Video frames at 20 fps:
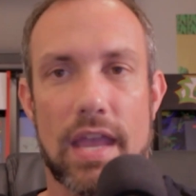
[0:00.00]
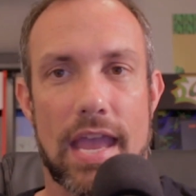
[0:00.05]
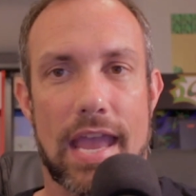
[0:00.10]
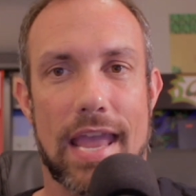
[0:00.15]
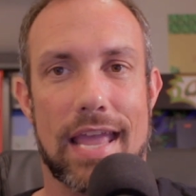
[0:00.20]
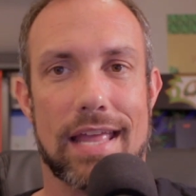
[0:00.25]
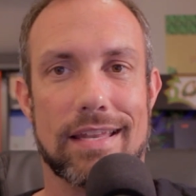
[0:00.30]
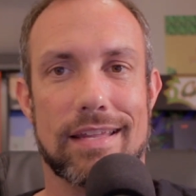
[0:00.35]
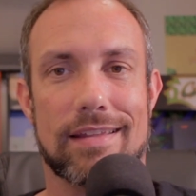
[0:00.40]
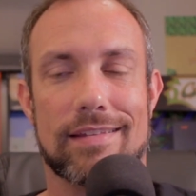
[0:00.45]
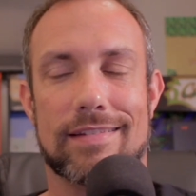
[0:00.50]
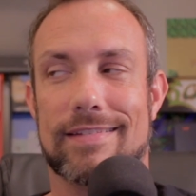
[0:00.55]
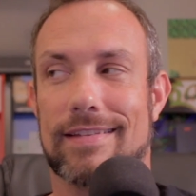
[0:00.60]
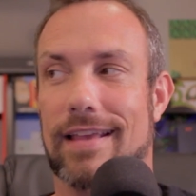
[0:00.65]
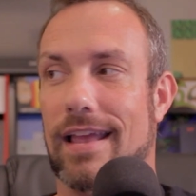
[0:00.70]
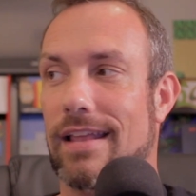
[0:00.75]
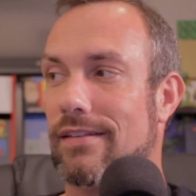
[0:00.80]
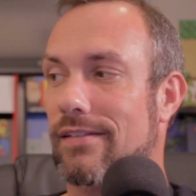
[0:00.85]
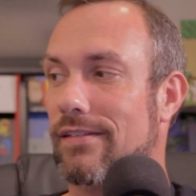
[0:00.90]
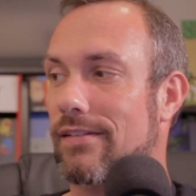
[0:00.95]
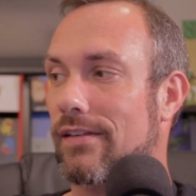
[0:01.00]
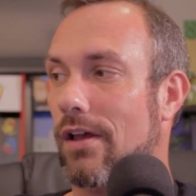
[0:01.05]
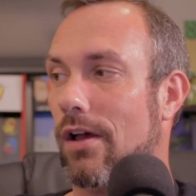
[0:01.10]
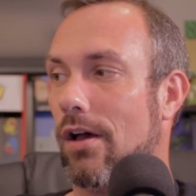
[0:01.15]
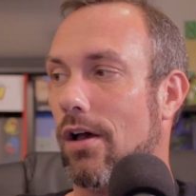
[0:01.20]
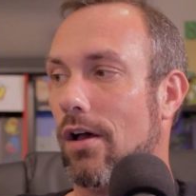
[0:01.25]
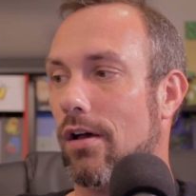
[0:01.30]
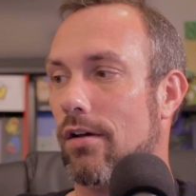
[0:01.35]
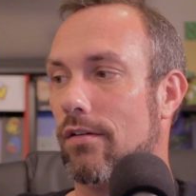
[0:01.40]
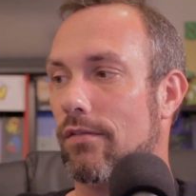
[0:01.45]
any sense
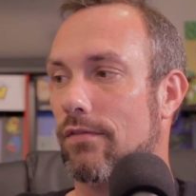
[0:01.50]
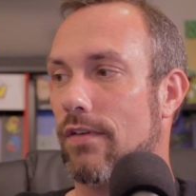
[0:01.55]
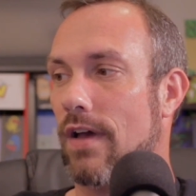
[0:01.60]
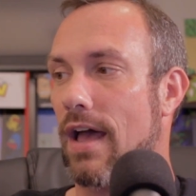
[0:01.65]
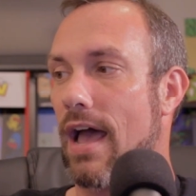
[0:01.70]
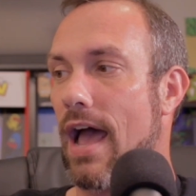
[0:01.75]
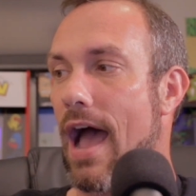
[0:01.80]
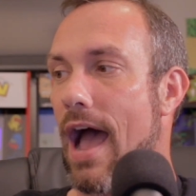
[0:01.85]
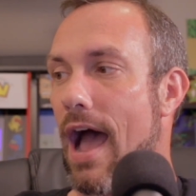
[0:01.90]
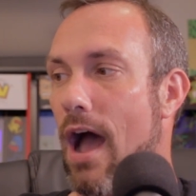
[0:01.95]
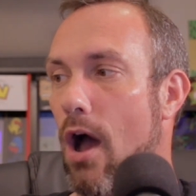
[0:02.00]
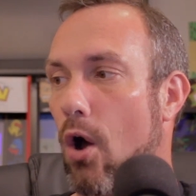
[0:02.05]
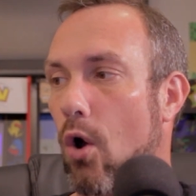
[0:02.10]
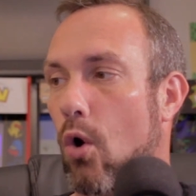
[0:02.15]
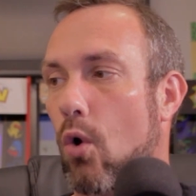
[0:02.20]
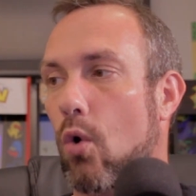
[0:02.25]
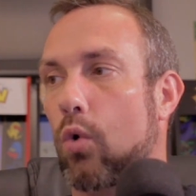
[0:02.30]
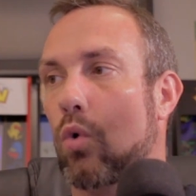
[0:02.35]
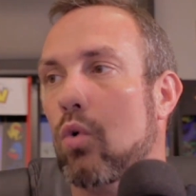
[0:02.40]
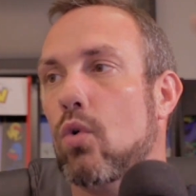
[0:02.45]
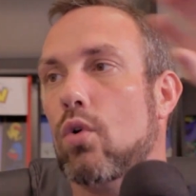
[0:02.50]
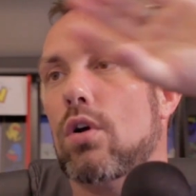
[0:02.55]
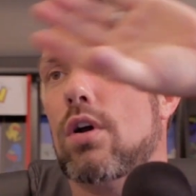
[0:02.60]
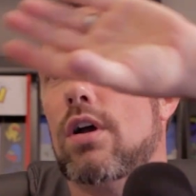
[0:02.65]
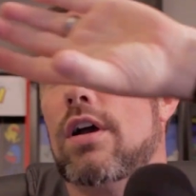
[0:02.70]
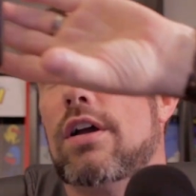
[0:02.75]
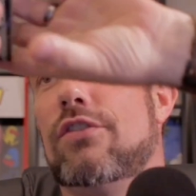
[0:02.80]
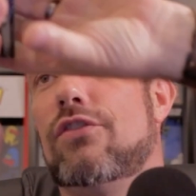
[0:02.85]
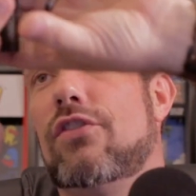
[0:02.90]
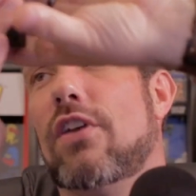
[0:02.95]
of how
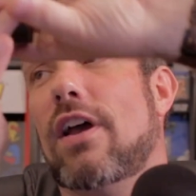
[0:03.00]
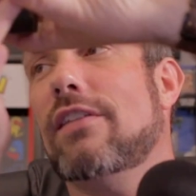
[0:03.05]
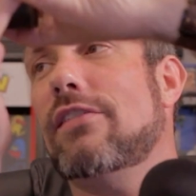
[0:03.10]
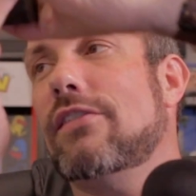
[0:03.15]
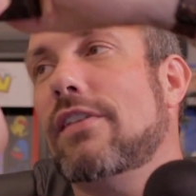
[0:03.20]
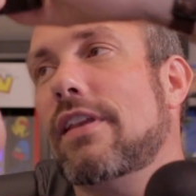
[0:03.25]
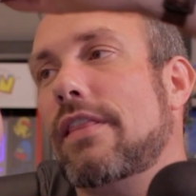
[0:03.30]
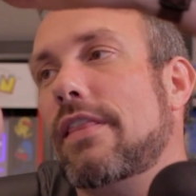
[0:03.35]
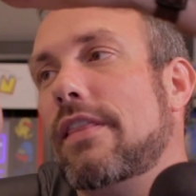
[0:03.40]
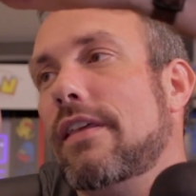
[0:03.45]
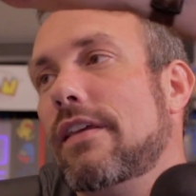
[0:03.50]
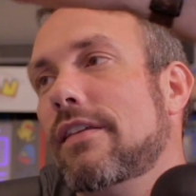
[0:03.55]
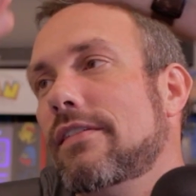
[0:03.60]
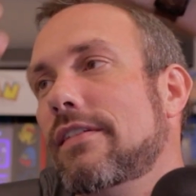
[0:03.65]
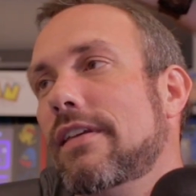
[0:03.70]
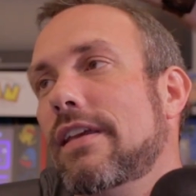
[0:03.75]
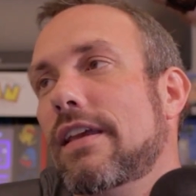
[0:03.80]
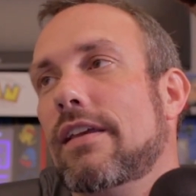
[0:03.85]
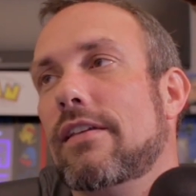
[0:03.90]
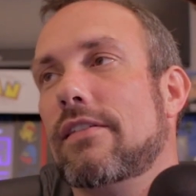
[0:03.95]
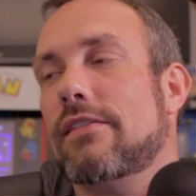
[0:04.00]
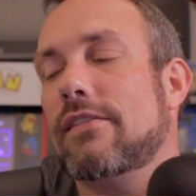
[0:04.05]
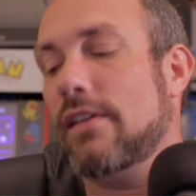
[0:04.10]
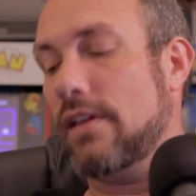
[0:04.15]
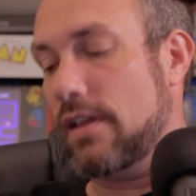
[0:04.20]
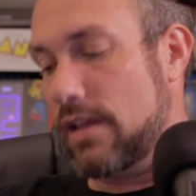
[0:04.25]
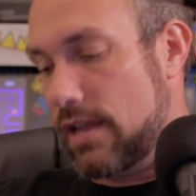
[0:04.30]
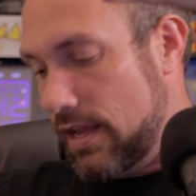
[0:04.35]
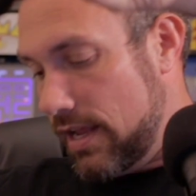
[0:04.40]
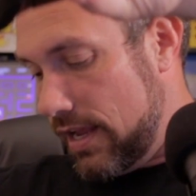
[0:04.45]
adjusted this is.
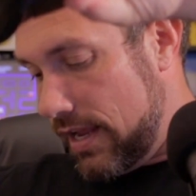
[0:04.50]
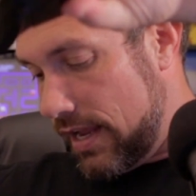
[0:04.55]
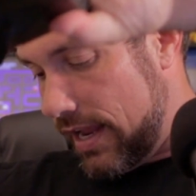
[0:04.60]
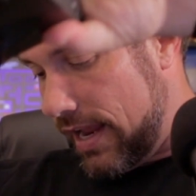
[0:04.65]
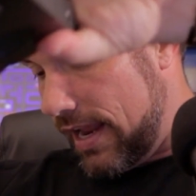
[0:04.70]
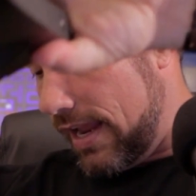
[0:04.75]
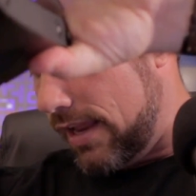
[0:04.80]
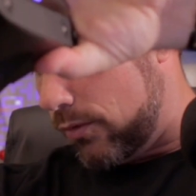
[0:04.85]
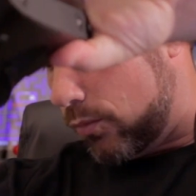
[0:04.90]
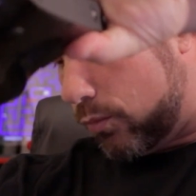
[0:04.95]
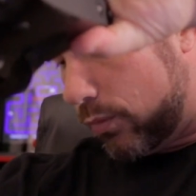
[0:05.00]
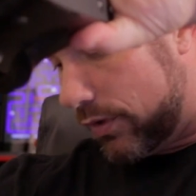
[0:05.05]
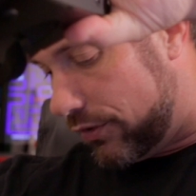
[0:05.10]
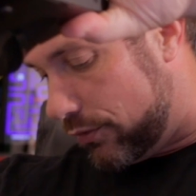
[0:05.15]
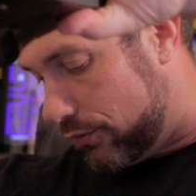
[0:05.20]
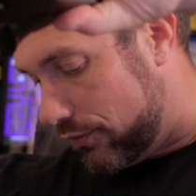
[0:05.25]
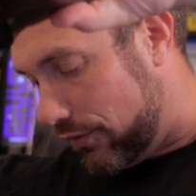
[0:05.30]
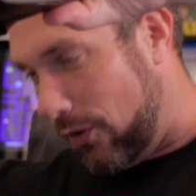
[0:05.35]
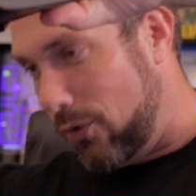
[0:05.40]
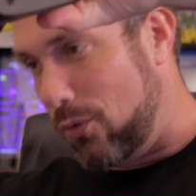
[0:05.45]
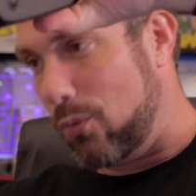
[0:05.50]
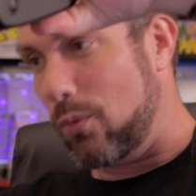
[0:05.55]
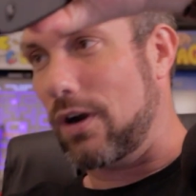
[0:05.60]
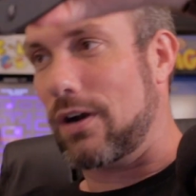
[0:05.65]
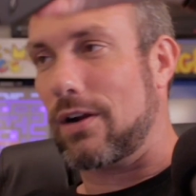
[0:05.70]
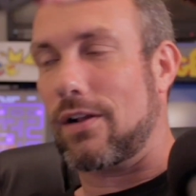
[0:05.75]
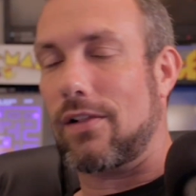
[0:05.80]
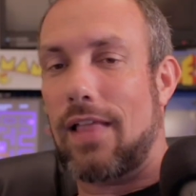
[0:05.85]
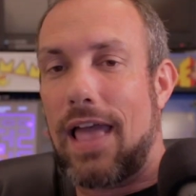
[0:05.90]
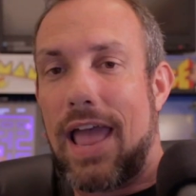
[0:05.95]
And when you don't
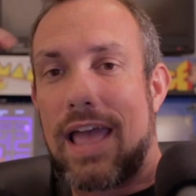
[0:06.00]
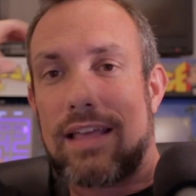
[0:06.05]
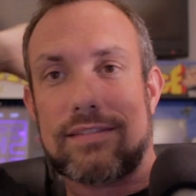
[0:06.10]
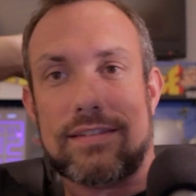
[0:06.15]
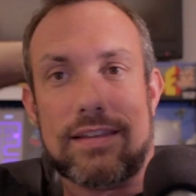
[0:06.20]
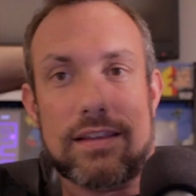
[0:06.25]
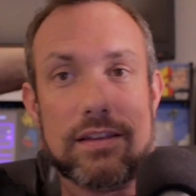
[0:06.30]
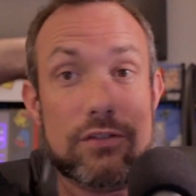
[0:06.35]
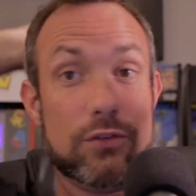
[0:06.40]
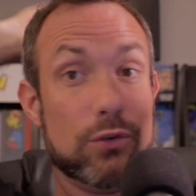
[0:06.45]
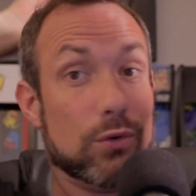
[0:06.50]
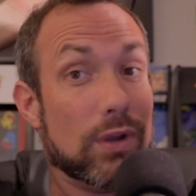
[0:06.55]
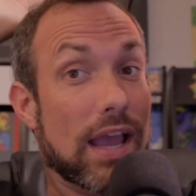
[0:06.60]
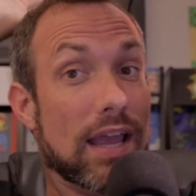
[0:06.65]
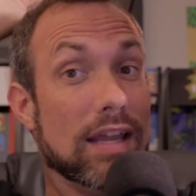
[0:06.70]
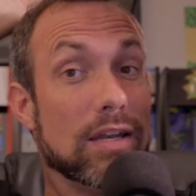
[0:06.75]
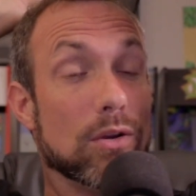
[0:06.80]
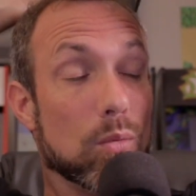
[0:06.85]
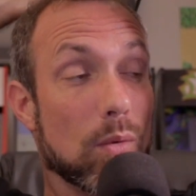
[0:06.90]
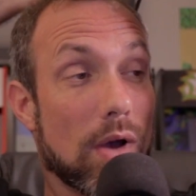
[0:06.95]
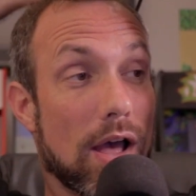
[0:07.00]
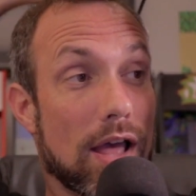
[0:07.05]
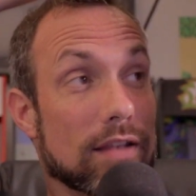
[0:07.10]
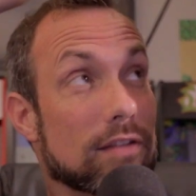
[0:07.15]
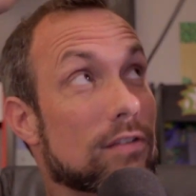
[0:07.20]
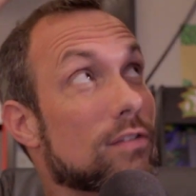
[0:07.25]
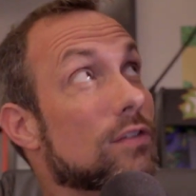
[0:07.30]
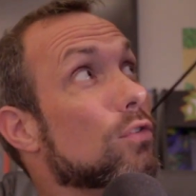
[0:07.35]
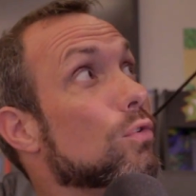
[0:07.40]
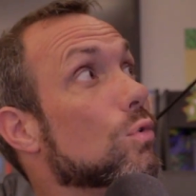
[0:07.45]
wear glasses, you kind of
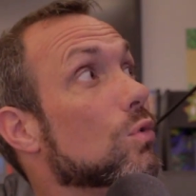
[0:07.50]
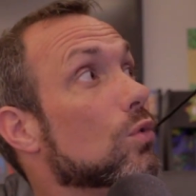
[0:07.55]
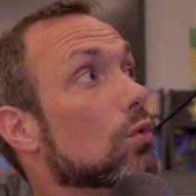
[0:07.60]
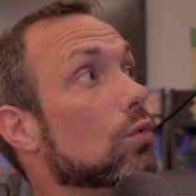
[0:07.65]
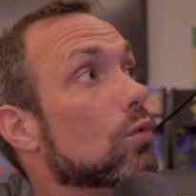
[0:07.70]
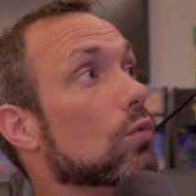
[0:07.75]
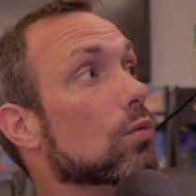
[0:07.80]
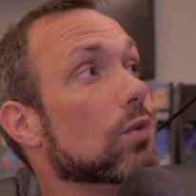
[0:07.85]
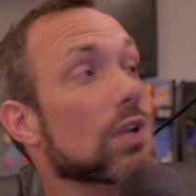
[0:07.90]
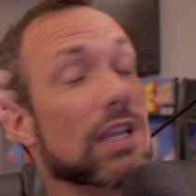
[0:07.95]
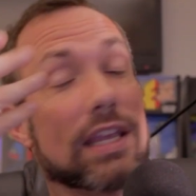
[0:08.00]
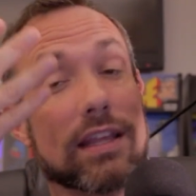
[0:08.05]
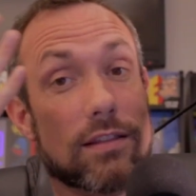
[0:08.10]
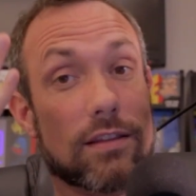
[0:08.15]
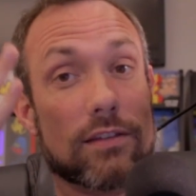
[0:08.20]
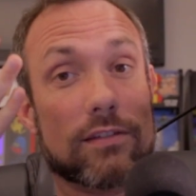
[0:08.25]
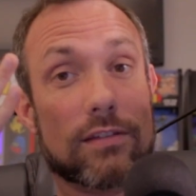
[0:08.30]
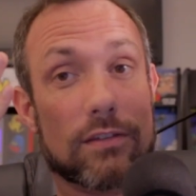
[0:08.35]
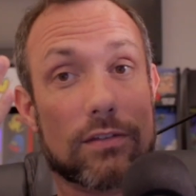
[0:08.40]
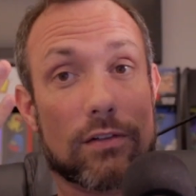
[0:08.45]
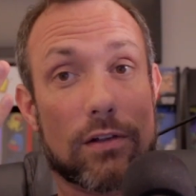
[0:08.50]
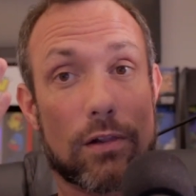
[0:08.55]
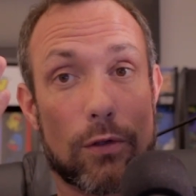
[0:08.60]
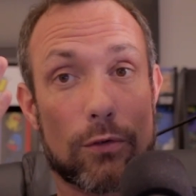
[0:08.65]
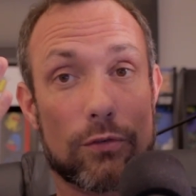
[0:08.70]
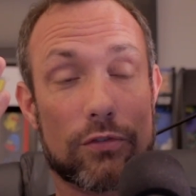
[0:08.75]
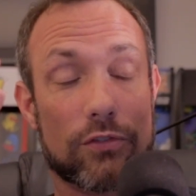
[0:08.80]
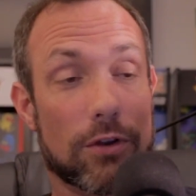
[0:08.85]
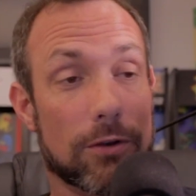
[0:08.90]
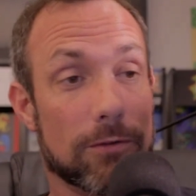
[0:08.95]
want to get this as
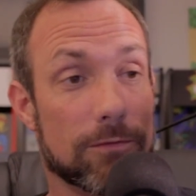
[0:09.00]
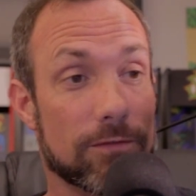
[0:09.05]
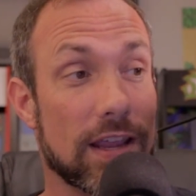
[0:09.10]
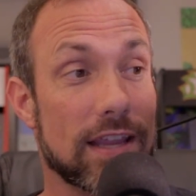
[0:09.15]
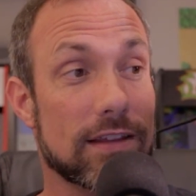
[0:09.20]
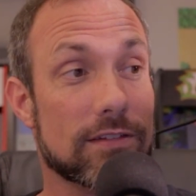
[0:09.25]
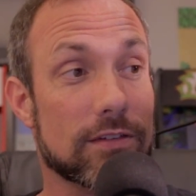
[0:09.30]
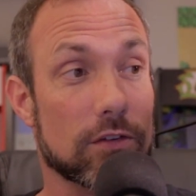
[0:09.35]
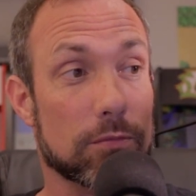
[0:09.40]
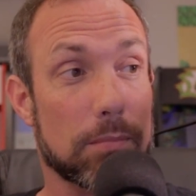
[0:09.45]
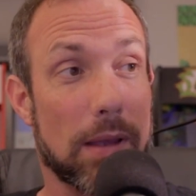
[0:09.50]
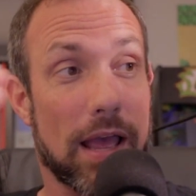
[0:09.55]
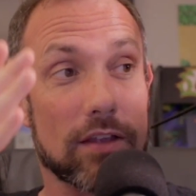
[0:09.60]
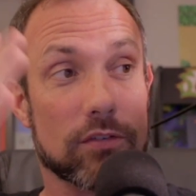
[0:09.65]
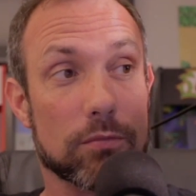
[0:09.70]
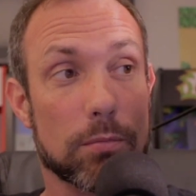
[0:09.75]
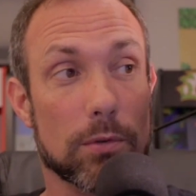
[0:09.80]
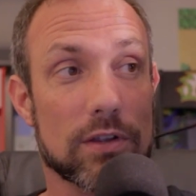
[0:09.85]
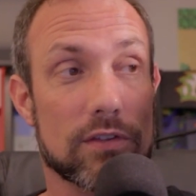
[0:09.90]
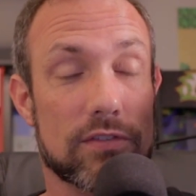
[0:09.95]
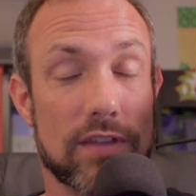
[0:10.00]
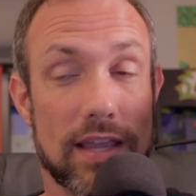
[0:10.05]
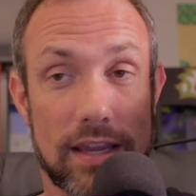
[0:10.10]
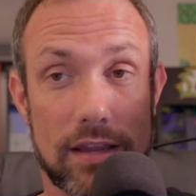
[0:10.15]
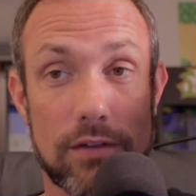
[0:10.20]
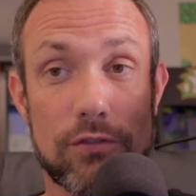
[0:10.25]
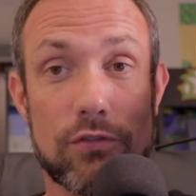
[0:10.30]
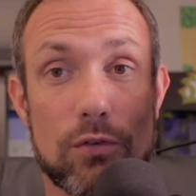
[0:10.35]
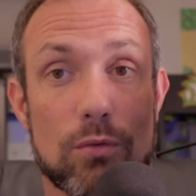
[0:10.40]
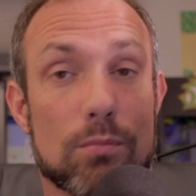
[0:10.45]
close to your face as possible, because that
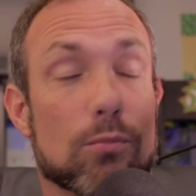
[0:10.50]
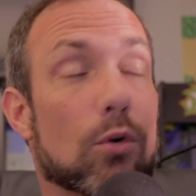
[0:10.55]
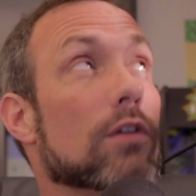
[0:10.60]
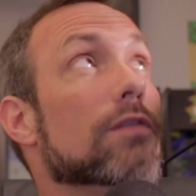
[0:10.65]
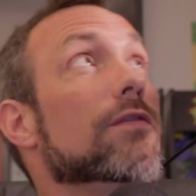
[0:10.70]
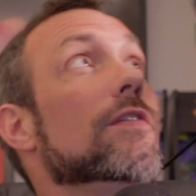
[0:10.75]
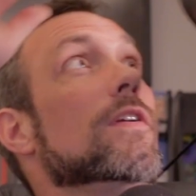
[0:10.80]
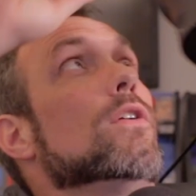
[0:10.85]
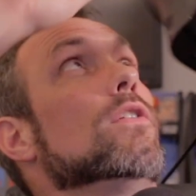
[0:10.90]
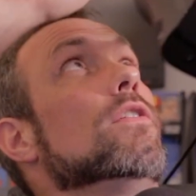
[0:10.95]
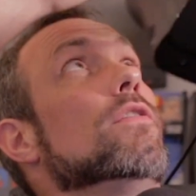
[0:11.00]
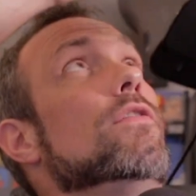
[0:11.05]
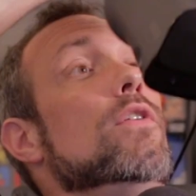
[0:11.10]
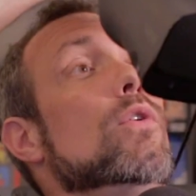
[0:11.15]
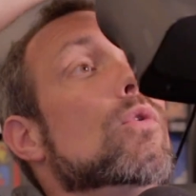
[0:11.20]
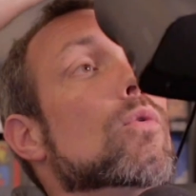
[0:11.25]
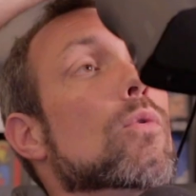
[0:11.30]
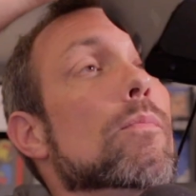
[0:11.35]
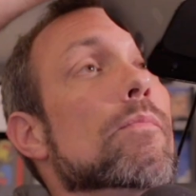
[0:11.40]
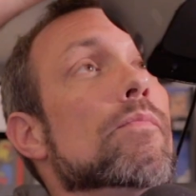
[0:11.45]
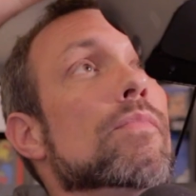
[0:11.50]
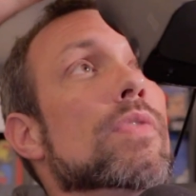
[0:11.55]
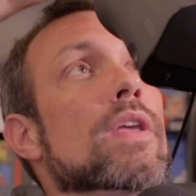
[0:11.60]
gives you more field of view.